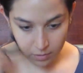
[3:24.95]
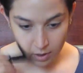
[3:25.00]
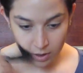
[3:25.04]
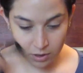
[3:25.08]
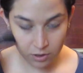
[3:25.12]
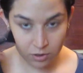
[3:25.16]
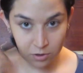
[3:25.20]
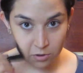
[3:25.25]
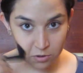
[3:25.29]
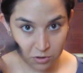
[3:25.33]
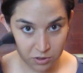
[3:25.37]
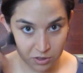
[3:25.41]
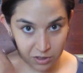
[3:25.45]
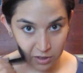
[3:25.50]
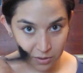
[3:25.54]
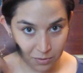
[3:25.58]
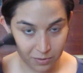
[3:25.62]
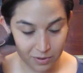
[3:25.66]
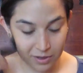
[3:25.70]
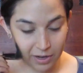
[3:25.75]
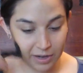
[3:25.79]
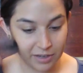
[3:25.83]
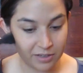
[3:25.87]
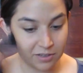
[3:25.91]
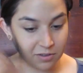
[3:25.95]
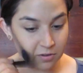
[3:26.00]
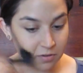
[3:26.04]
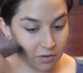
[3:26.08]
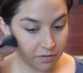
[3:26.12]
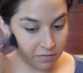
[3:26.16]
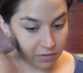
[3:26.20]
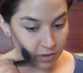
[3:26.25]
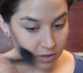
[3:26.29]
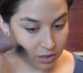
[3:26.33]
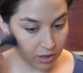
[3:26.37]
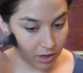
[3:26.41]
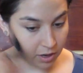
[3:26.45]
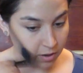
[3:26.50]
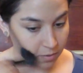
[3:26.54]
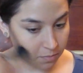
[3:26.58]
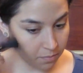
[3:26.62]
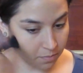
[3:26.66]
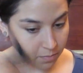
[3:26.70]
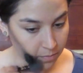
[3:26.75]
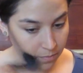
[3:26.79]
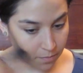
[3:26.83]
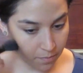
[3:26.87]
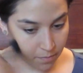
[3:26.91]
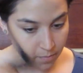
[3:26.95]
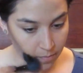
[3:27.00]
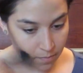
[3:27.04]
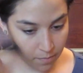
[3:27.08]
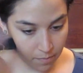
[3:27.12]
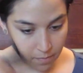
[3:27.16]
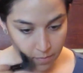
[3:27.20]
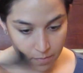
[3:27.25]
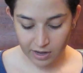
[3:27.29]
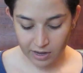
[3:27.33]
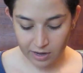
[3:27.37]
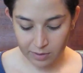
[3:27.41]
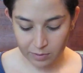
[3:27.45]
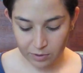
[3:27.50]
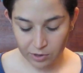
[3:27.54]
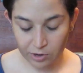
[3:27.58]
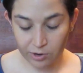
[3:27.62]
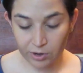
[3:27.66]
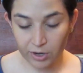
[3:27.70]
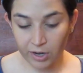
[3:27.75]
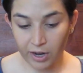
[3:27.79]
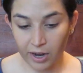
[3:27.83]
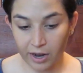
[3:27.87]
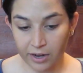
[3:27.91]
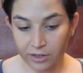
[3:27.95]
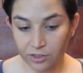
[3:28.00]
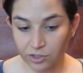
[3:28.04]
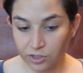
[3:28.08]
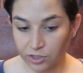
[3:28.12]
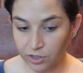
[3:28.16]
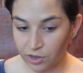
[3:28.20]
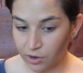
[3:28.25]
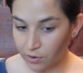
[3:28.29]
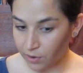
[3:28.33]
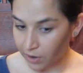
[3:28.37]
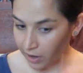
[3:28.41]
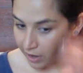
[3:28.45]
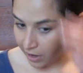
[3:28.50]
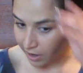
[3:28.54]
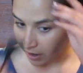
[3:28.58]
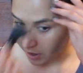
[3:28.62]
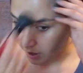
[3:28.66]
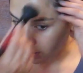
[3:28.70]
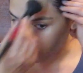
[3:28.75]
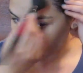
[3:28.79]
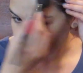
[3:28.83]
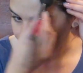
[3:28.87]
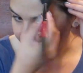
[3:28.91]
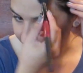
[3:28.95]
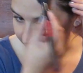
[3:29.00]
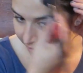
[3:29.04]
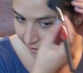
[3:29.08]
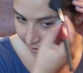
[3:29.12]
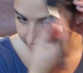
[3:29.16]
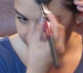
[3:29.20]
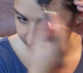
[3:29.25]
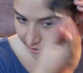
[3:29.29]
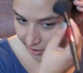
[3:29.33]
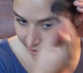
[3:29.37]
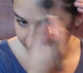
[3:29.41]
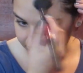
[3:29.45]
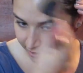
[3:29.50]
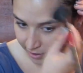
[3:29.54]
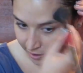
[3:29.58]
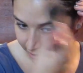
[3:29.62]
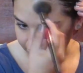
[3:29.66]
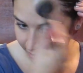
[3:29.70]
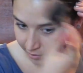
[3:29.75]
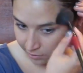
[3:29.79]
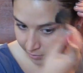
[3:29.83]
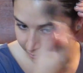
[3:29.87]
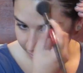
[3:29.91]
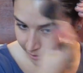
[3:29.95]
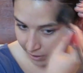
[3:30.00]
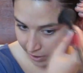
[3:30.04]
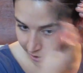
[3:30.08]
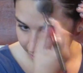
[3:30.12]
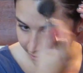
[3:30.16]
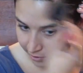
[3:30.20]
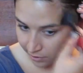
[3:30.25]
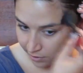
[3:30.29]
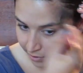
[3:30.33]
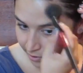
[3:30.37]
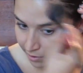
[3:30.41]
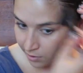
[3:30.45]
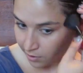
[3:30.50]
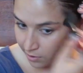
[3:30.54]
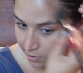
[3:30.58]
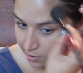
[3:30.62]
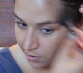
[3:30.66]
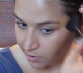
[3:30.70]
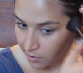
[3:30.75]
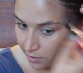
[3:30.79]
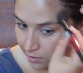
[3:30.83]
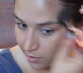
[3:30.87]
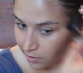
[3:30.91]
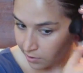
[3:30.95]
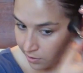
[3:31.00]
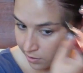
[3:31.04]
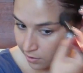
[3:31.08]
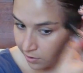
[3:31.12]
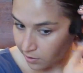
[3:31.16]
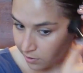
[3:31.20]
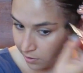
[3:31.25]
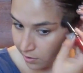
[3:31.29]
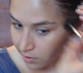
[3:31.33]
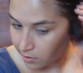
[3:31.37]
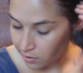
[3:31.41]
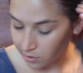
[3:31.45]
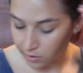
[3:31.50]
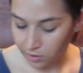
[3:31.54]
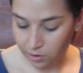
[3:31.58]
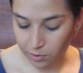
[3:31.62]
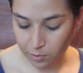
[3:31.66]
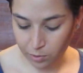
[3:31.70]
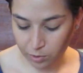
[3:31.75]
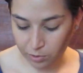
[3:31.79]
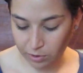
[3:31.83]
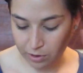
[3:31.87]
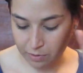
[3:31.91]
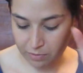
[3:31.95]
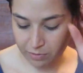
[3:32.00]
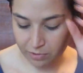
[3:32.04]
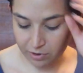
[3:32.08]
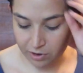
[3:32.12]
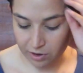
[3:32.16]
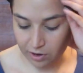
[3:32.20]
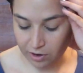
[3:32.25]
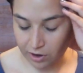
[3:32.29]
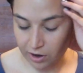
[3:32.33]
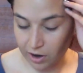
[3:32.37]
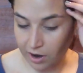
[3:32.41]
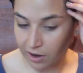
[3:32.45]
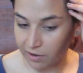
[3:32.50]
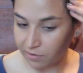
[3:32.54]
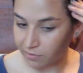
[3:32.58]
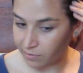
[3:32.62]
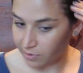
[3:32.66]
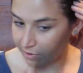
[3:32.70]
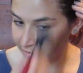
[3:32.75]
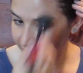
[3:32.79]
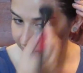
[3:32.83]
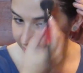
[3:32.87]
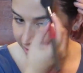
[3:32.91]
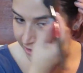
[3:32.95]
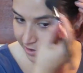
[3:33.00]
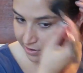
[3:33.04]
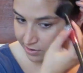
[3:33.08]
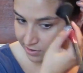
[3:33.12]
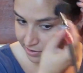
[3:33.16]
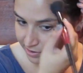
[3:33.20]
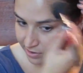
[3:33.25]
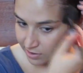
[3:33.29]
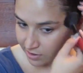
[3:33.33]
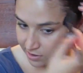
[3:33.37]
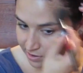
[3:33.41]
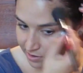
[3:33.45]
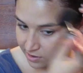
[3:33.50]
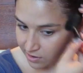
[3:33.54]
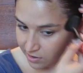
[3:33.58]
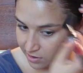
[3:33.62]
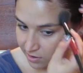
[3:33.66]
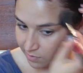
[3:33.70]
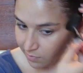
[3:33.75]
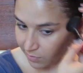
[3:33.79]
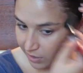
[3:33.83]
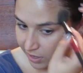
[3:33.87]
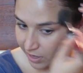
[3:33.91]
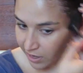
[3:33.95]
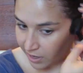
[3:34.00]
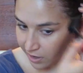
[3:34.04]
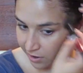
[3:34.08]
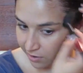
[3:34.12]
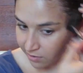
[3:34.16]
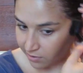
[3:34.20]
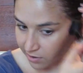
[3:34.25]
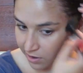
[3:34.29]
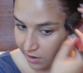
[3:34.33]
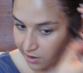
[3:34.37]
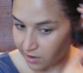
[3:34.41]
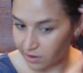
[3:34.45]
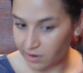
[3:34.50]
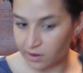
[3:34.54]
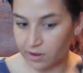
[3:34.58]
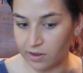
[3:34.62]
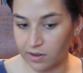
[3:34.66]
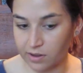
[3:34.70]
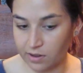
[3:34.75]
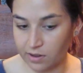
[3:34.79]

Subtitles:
And usually what I do every day. And I'm going to actually go ahead and take that around the perimeter of my face and my hairline.